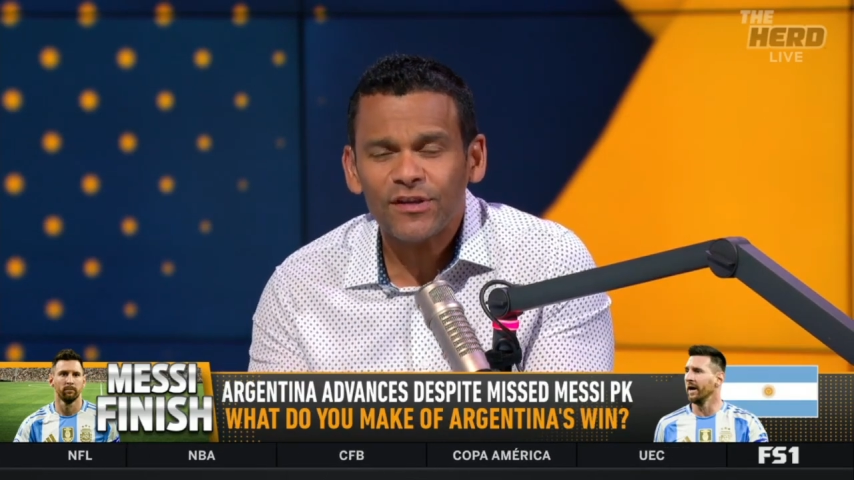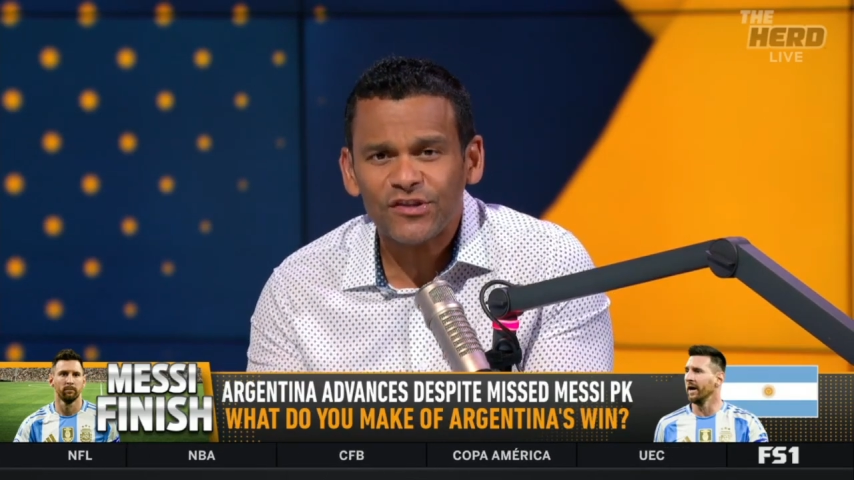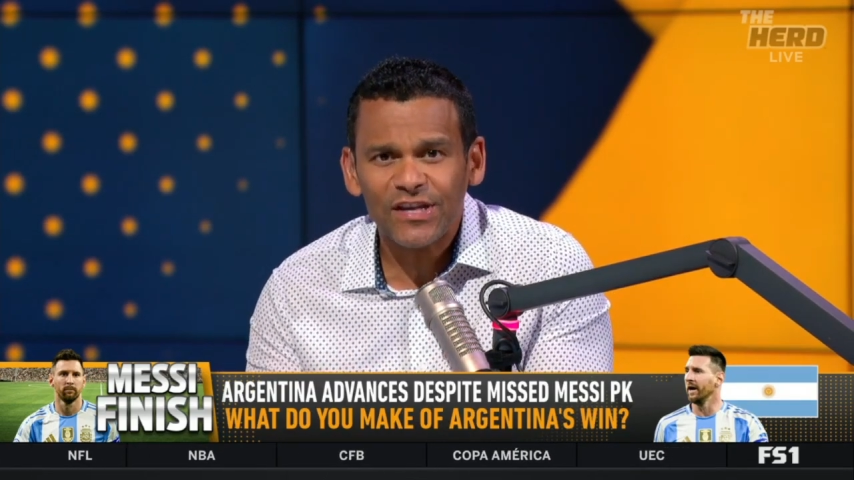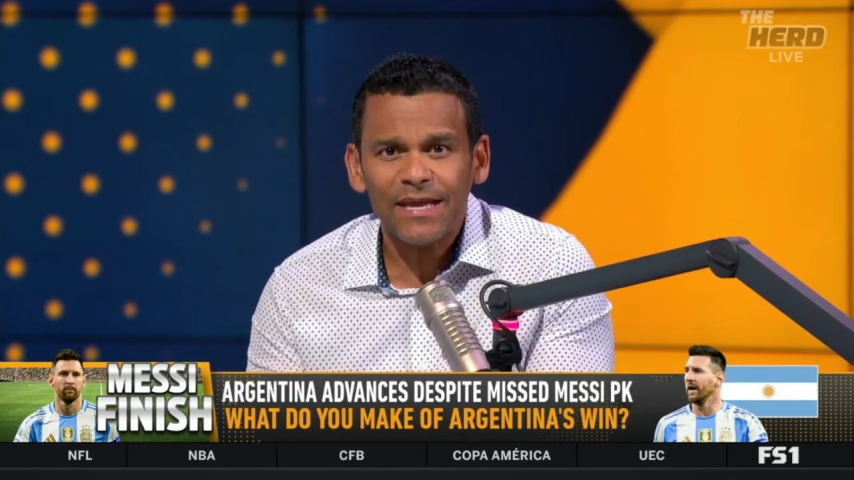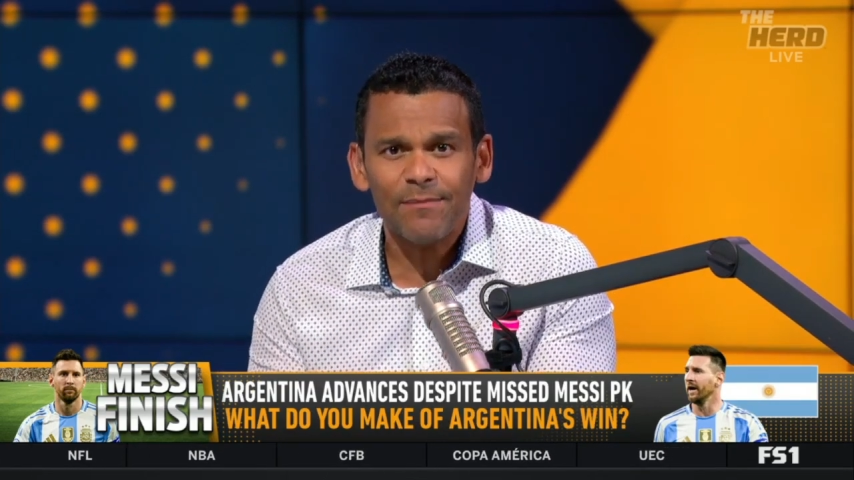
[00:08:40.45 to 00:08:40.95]

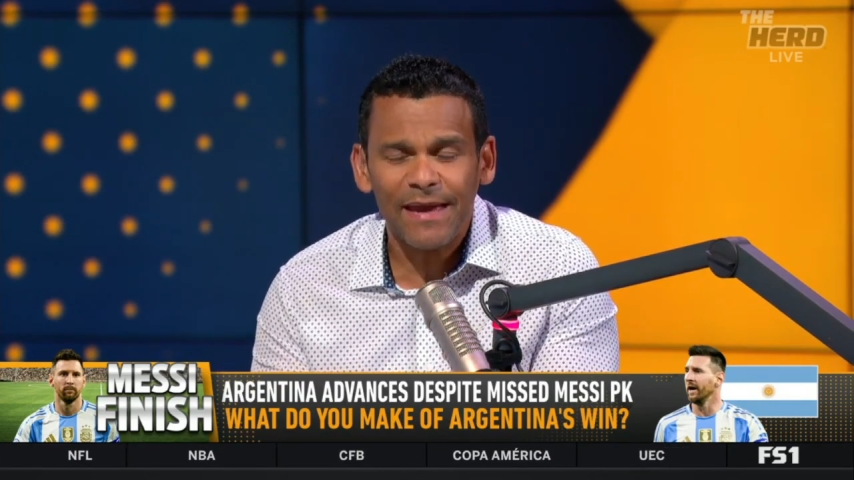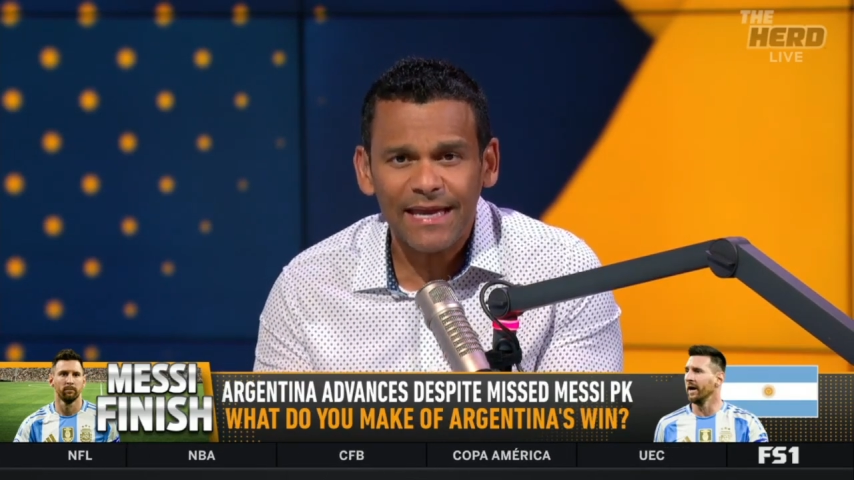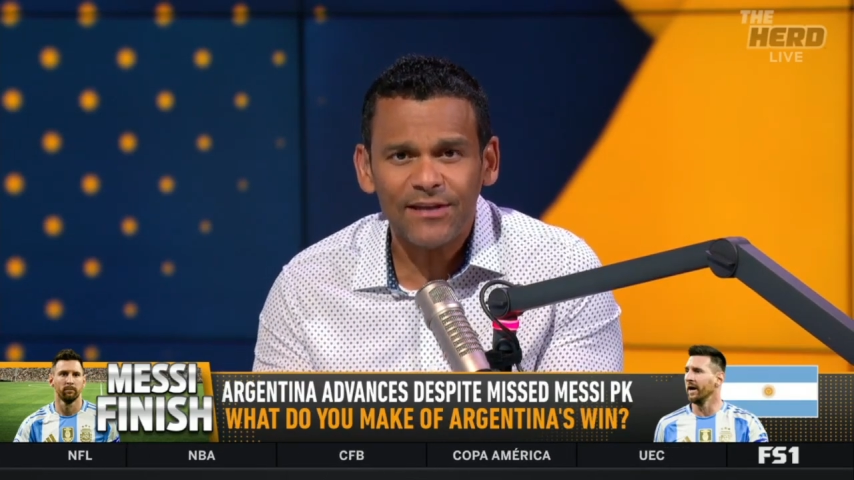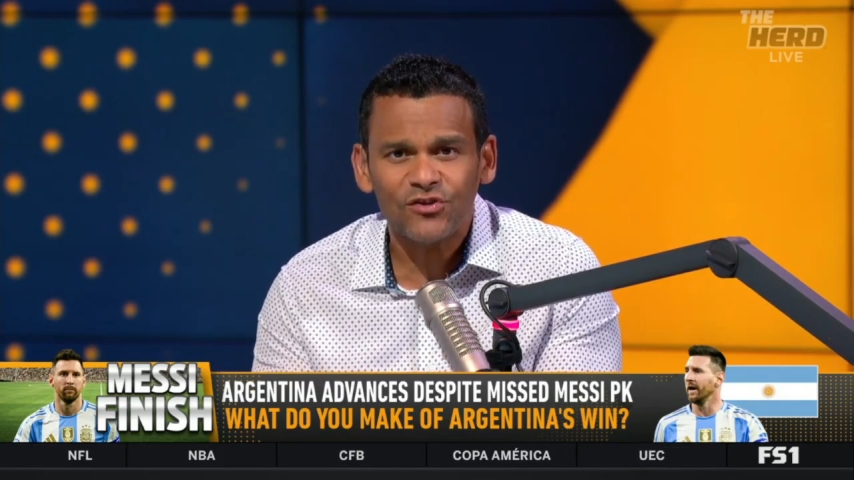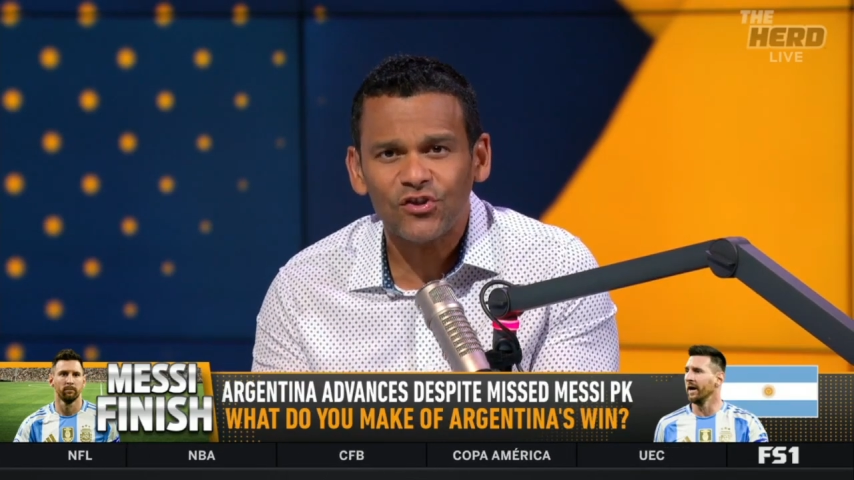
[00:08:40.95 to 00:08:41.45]
same
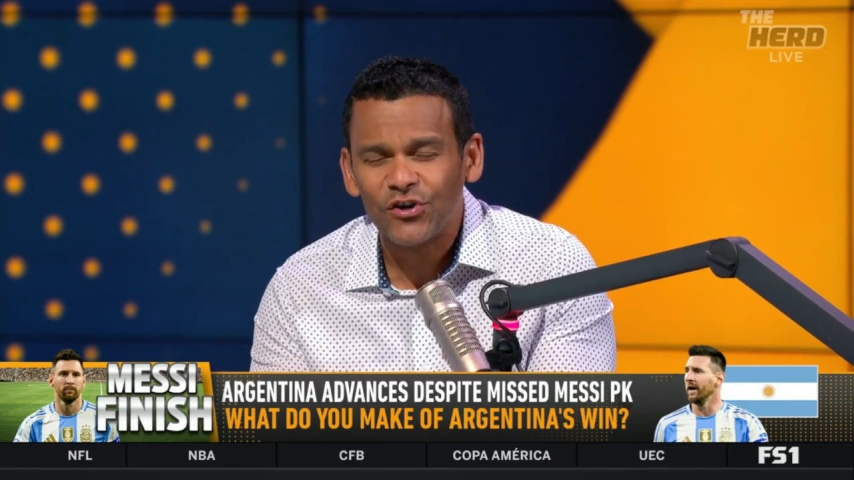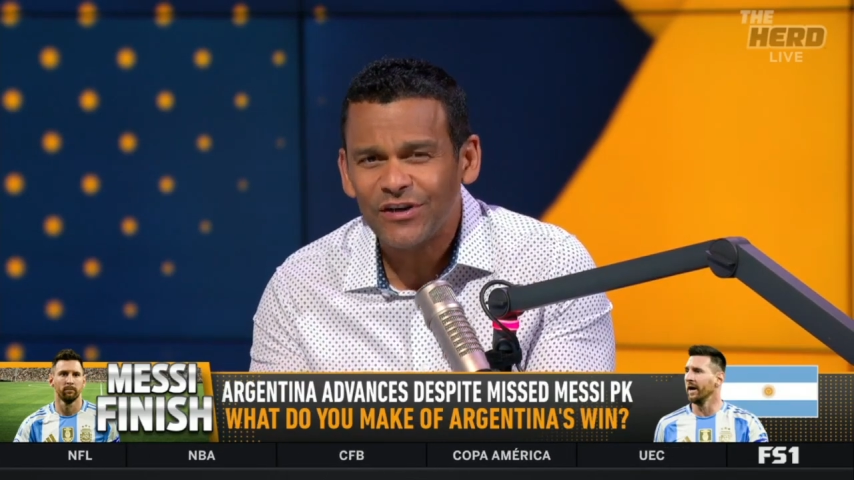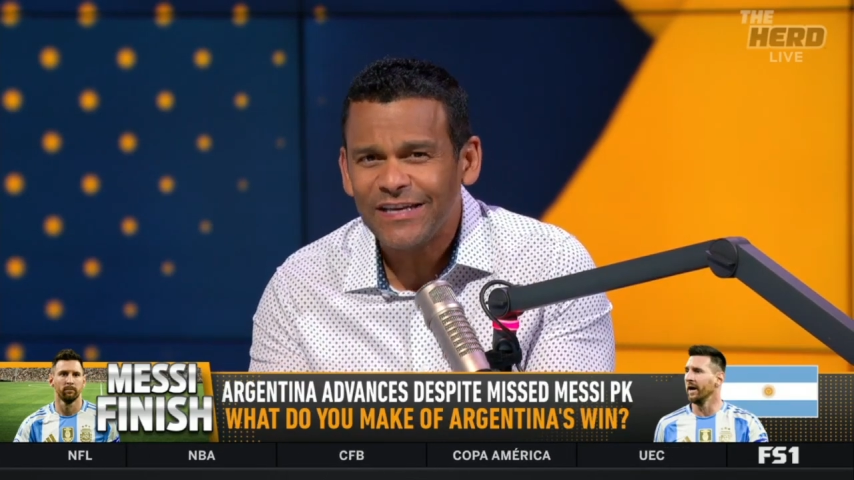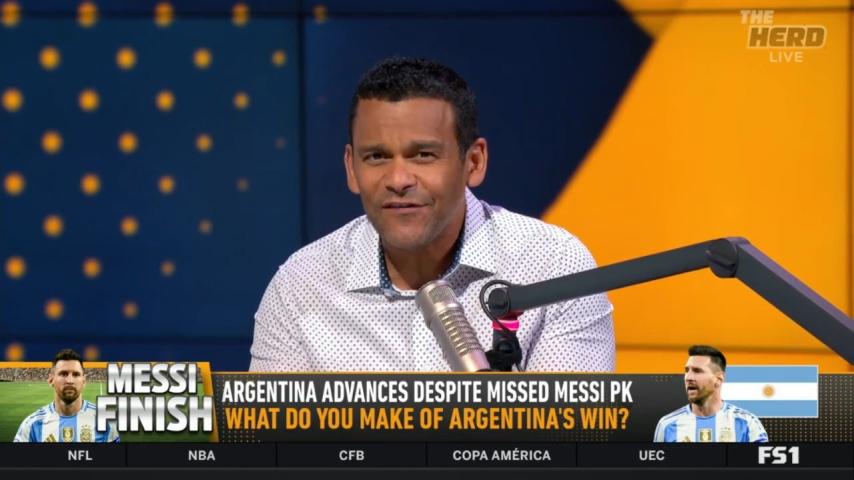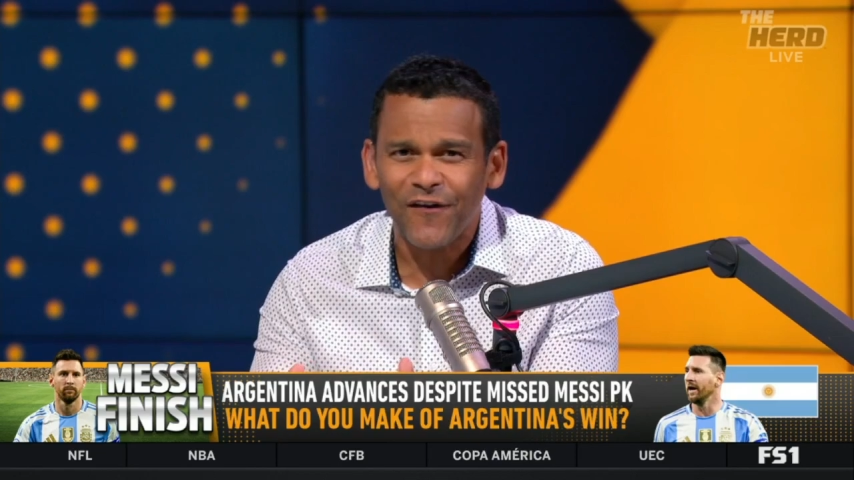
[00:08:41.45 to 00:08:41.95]
age
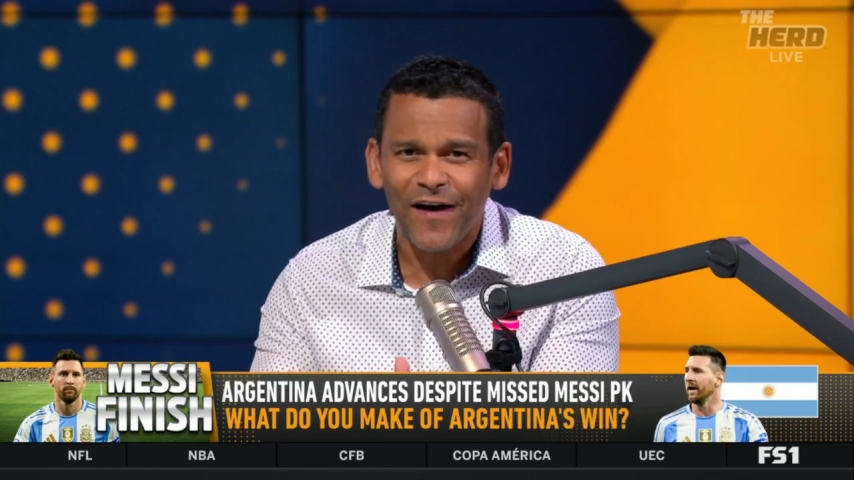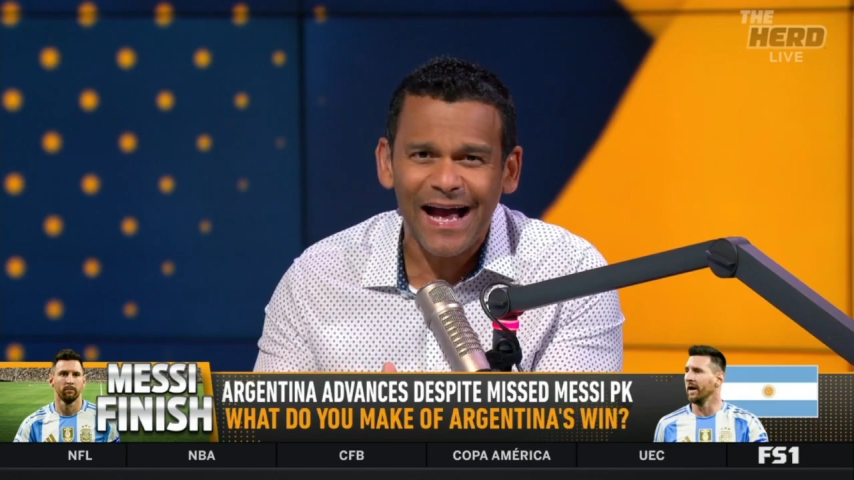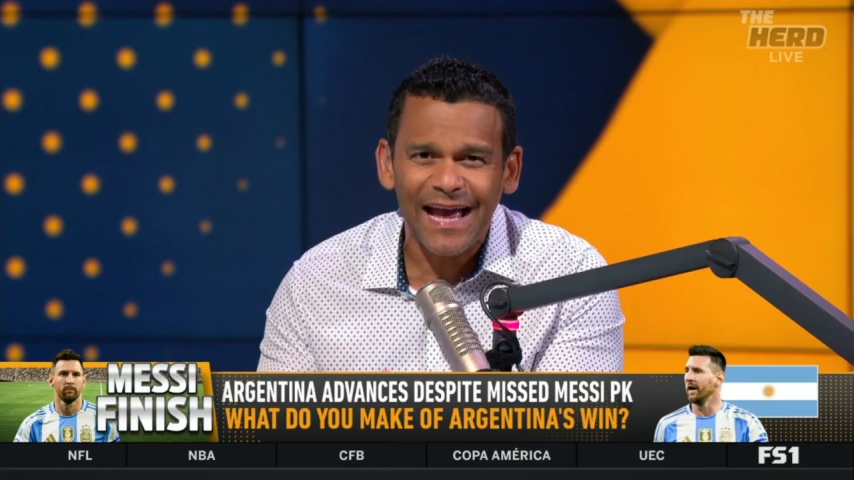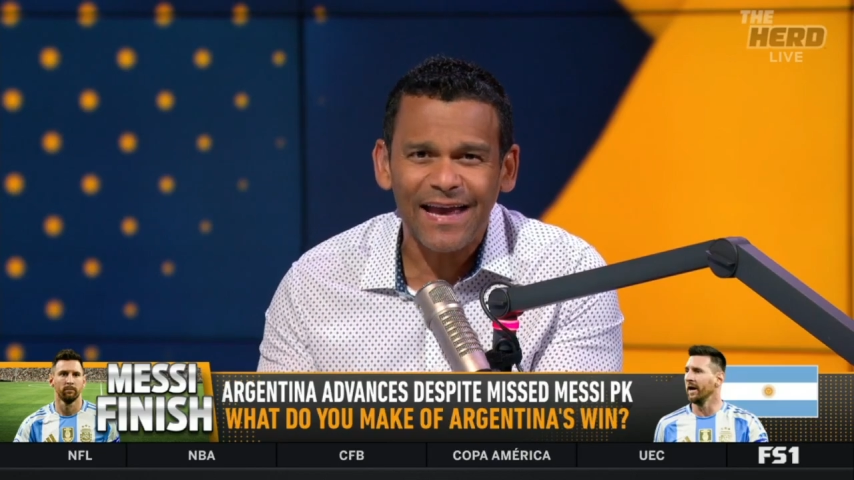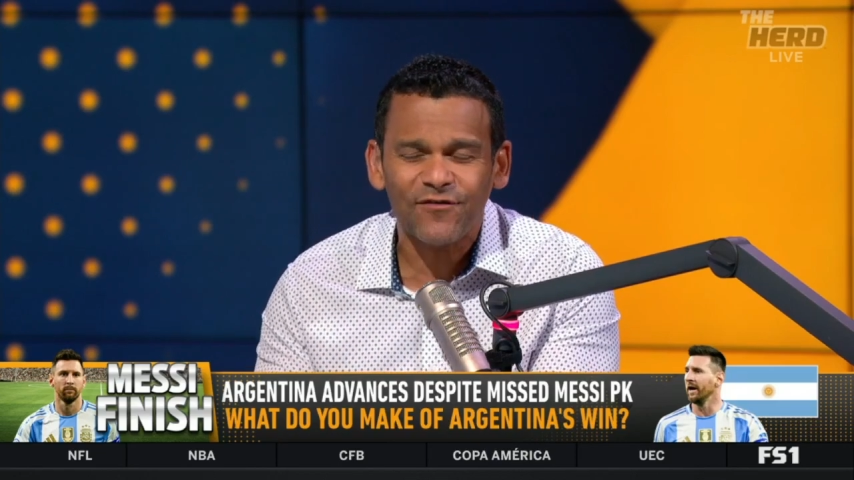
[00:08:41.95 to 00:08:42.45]

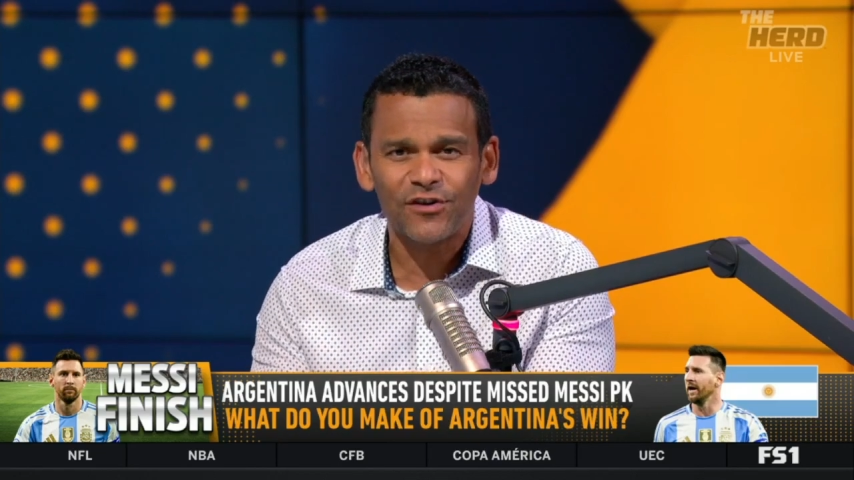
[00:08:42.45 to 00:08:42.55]
35,